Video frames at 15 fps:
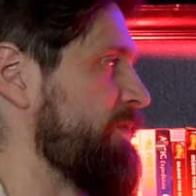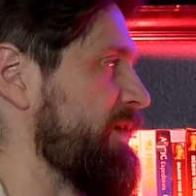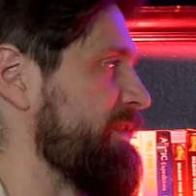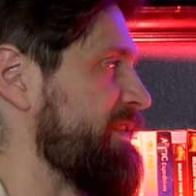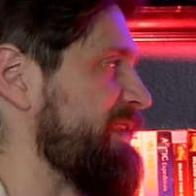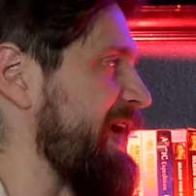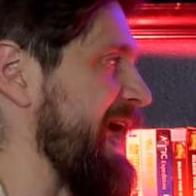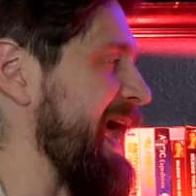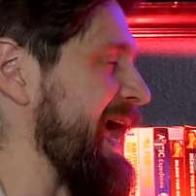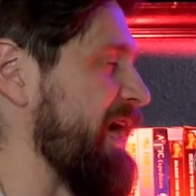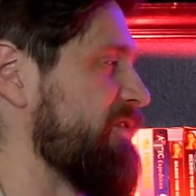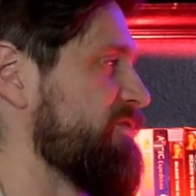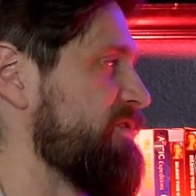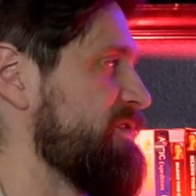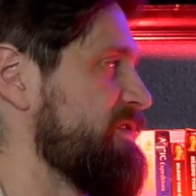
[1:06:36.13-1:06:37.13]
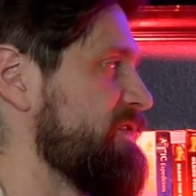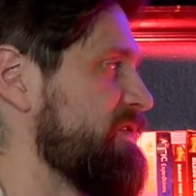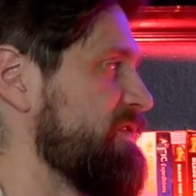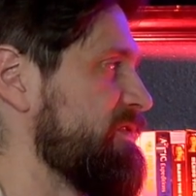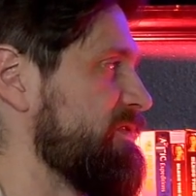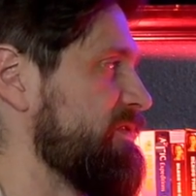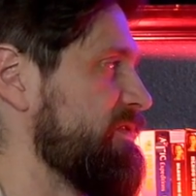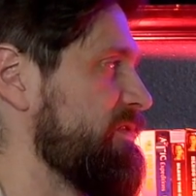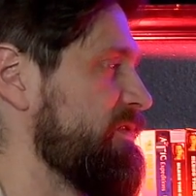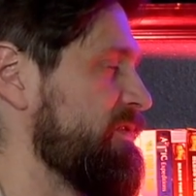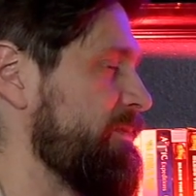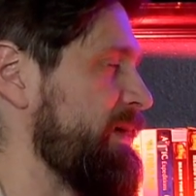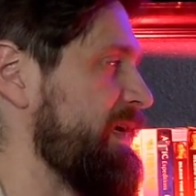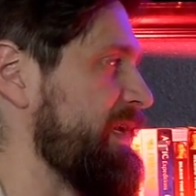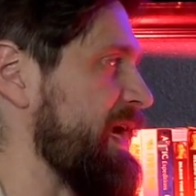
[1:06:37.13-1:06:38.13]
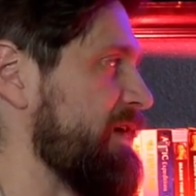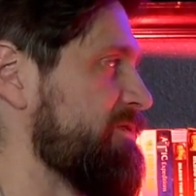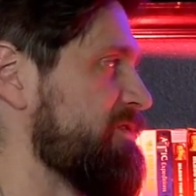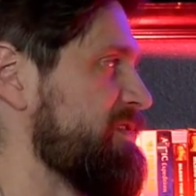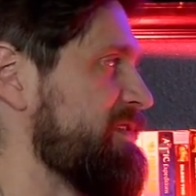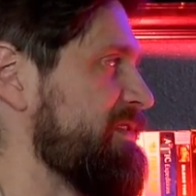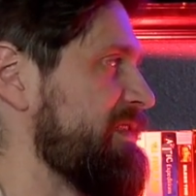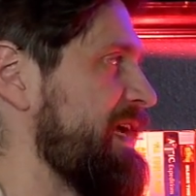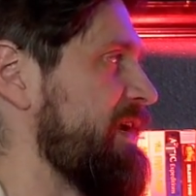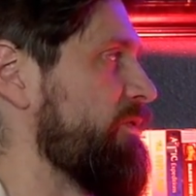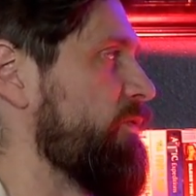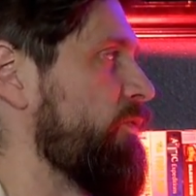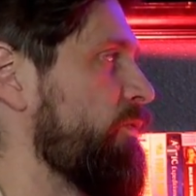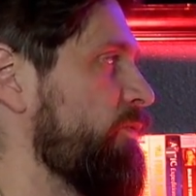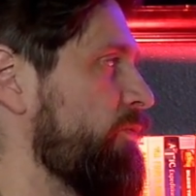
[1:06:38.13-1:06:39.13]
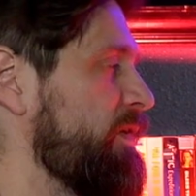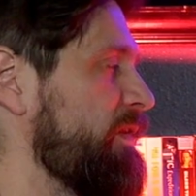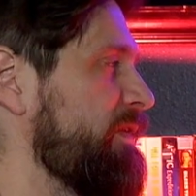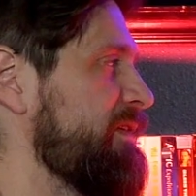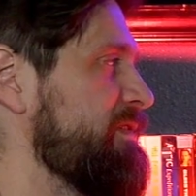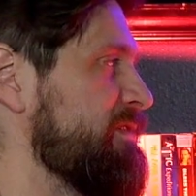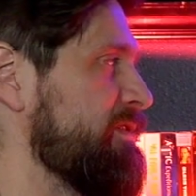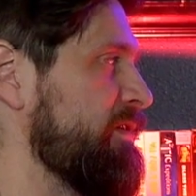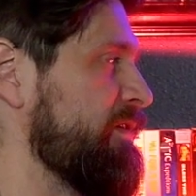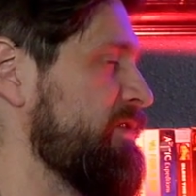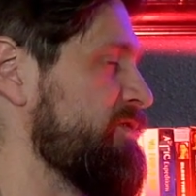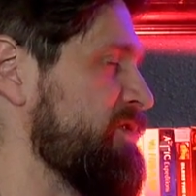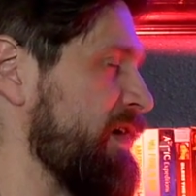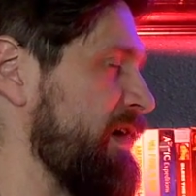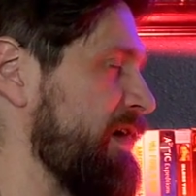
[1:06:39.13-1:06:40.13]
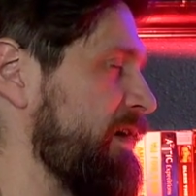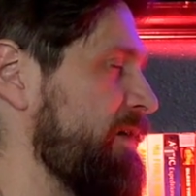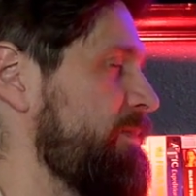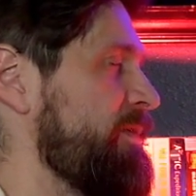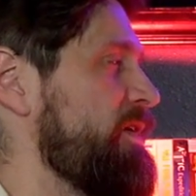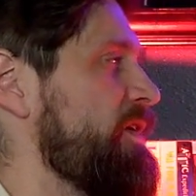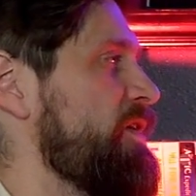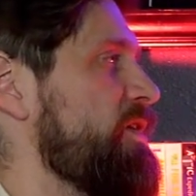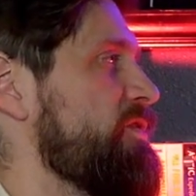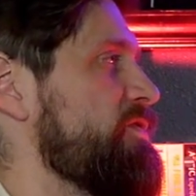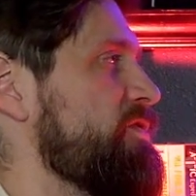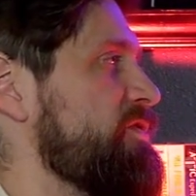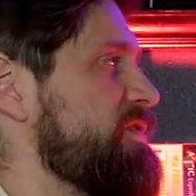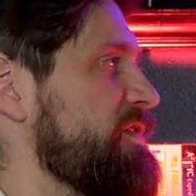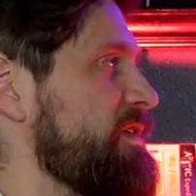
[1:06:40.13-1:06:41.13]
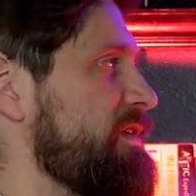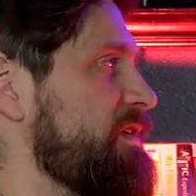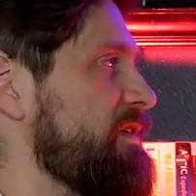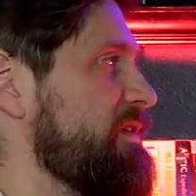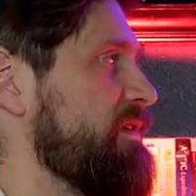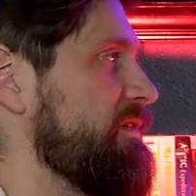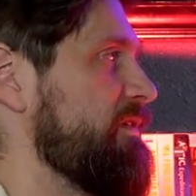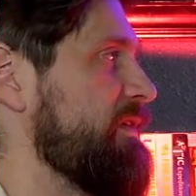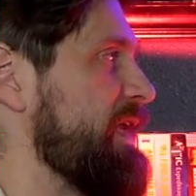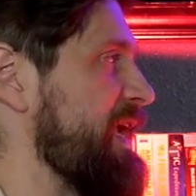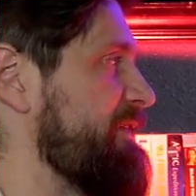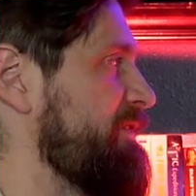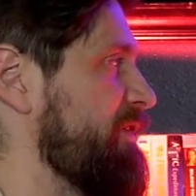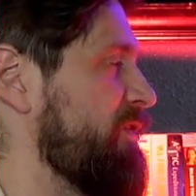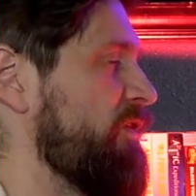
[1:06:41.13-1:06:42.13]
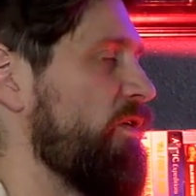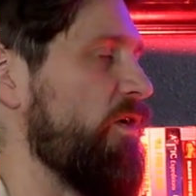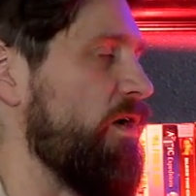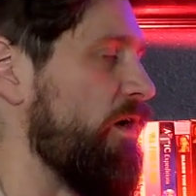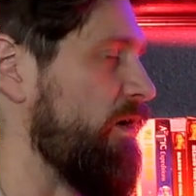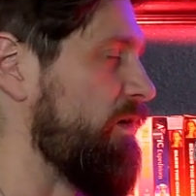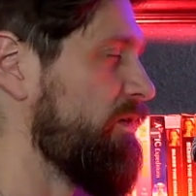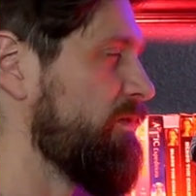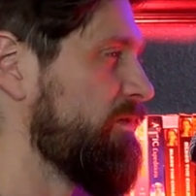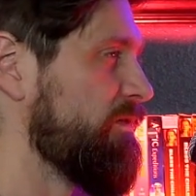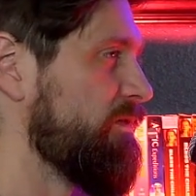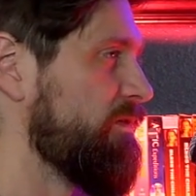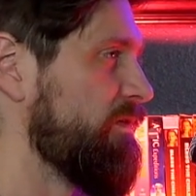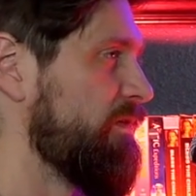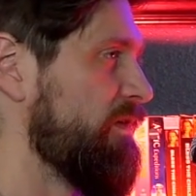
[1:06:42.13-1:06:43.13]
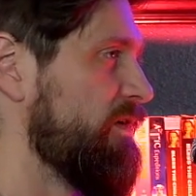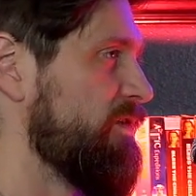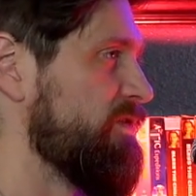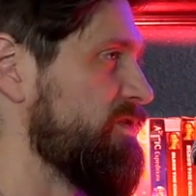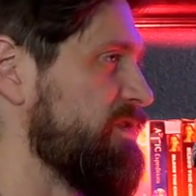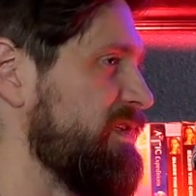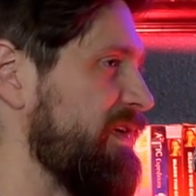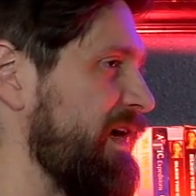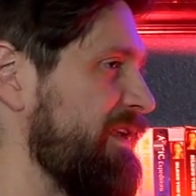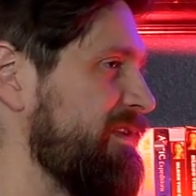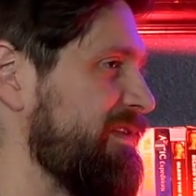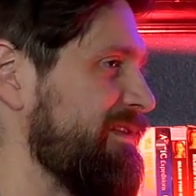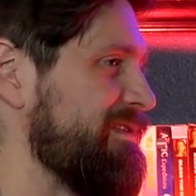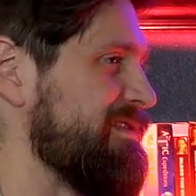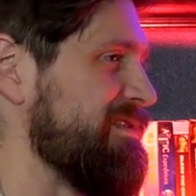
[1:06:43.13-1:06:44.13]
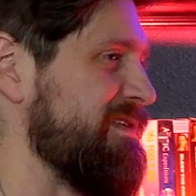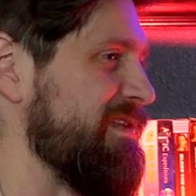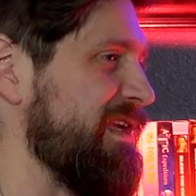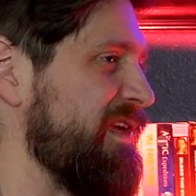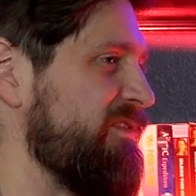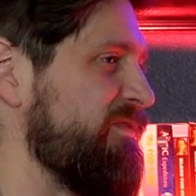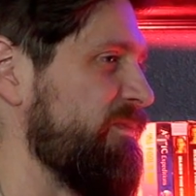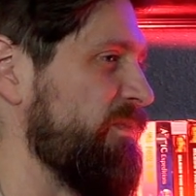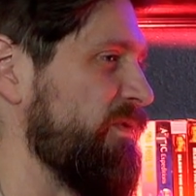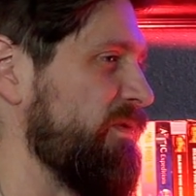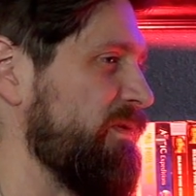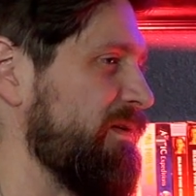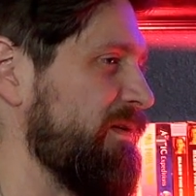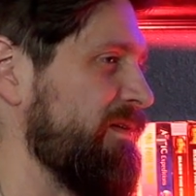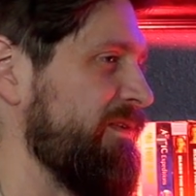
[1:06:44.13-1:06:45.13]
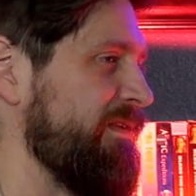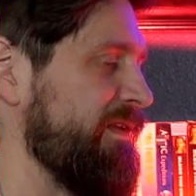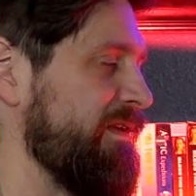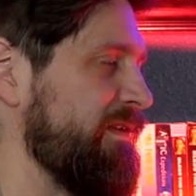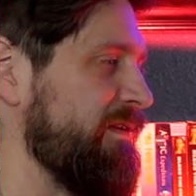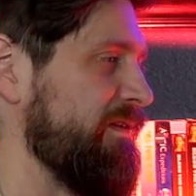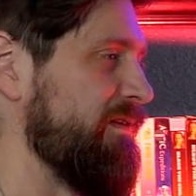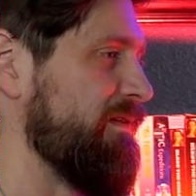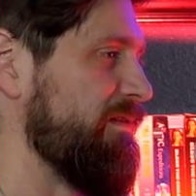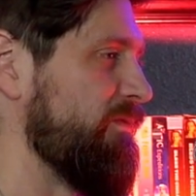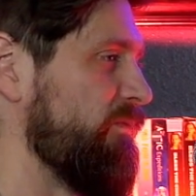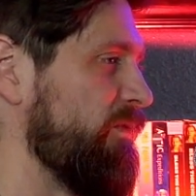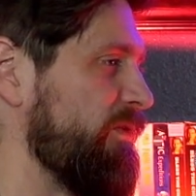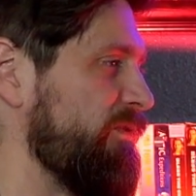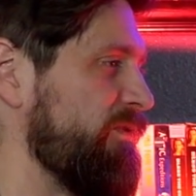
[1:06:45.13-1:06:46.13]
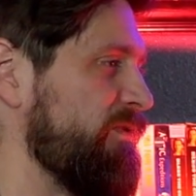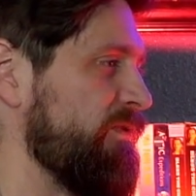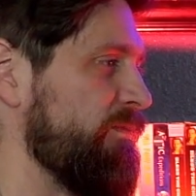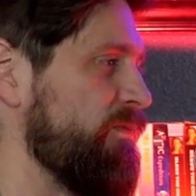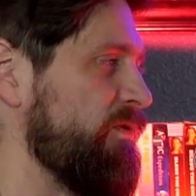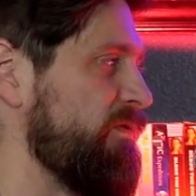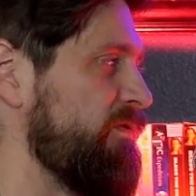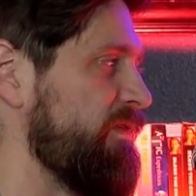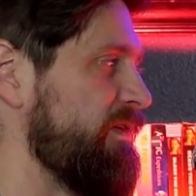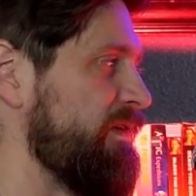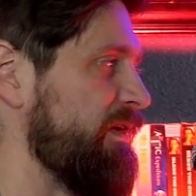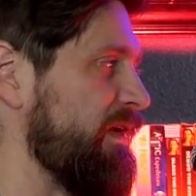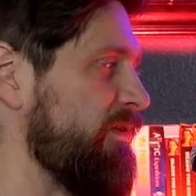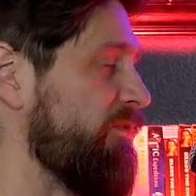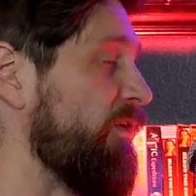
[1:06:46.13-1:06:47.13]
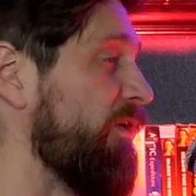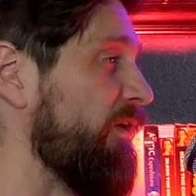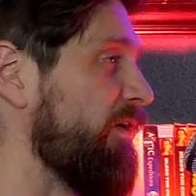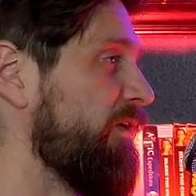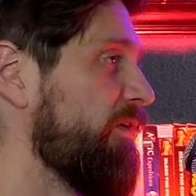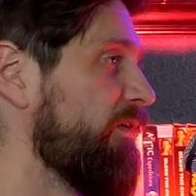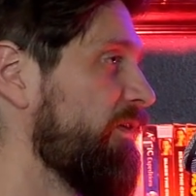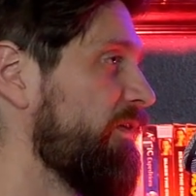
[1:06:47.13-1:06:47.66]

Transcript: but the main actress in that really did a good job. She gave it her all. I think she gave more than what the movie gave her.